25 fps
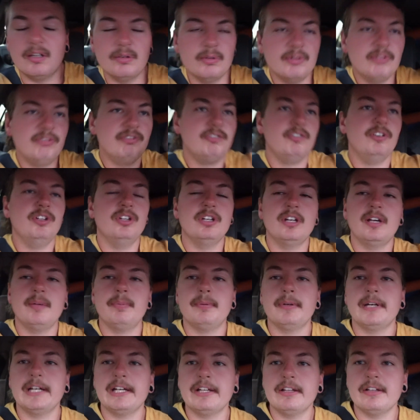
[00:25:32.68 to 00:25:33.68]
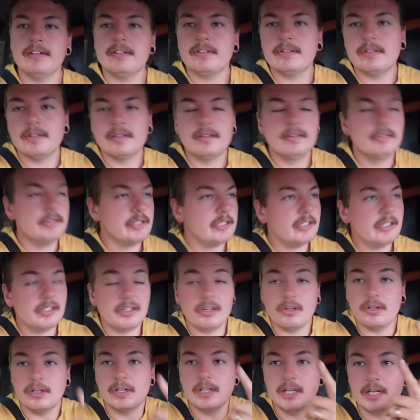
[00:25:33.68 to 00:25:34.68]
we've filled up at Alice.
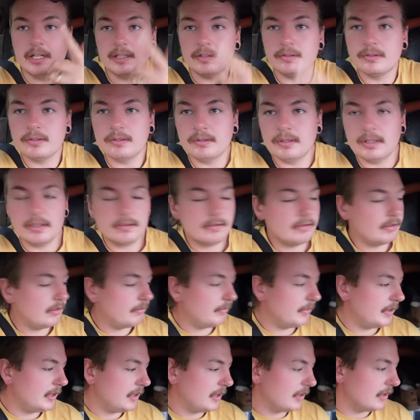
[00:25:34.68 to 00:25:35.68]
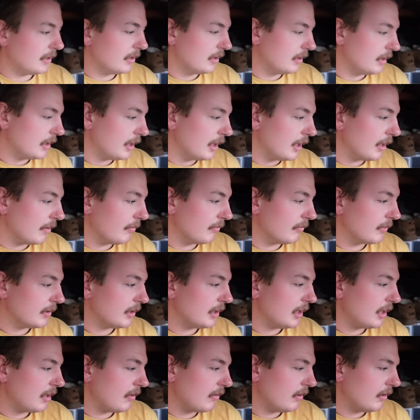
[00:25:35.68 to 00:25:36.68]
$1.98 too, that's not bad. We're
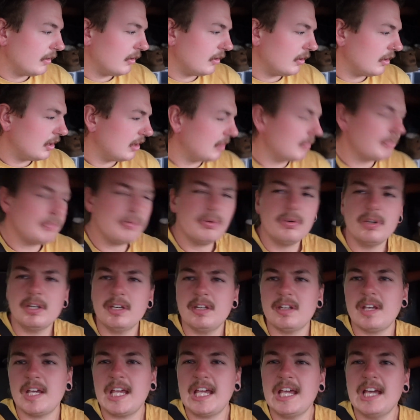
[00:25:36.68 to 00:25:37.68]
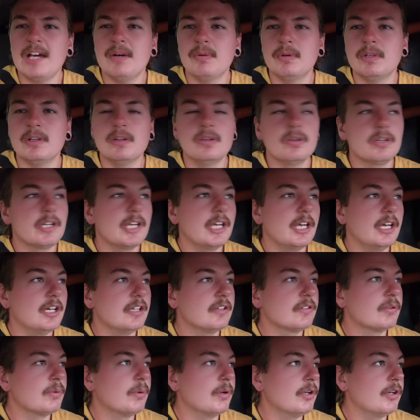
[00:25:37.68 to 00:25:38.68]
now at the Point Howard lookout.
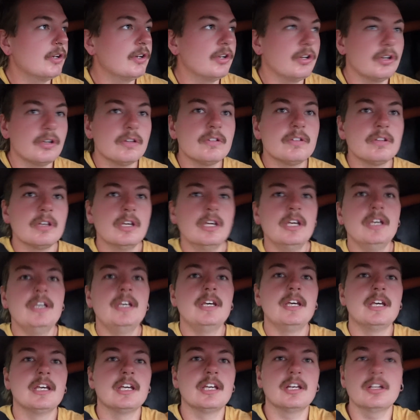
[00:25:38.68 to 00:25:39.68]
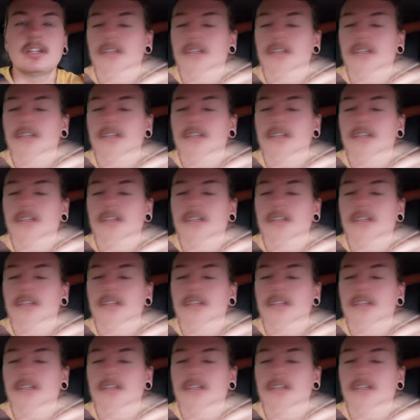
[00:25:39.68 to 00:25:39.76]
It's quite a nice hill,